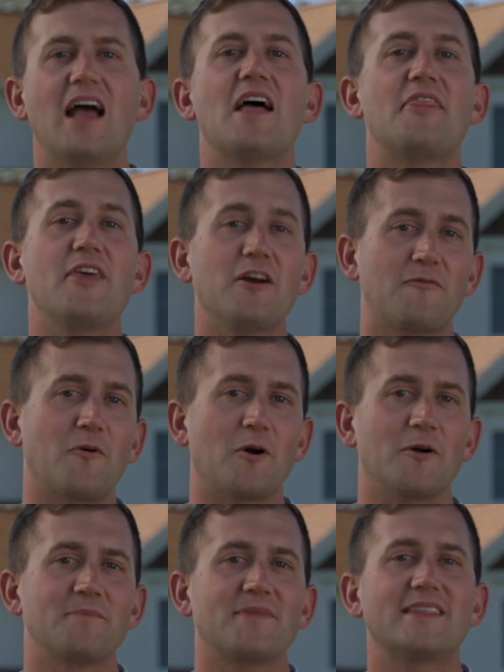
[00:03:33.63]

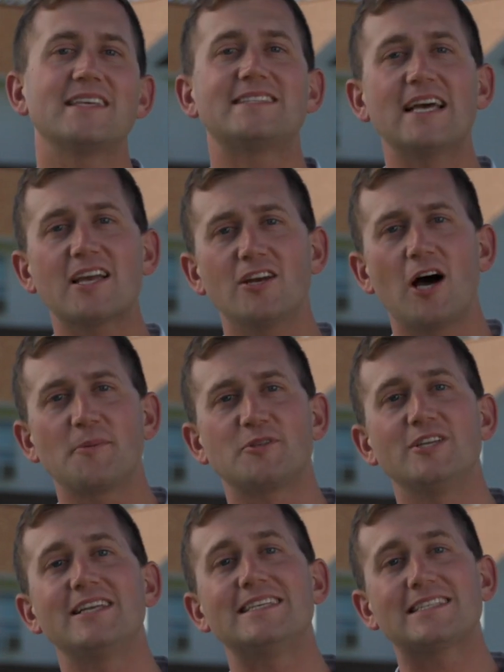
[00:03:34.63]
Therefore, the second
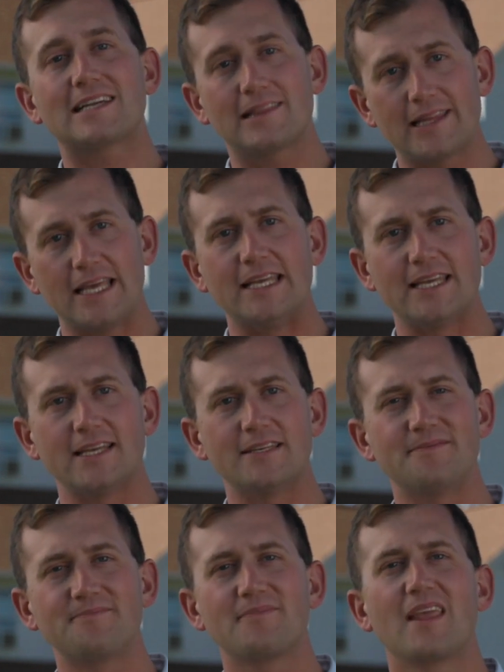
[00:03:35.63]
option is cleaning.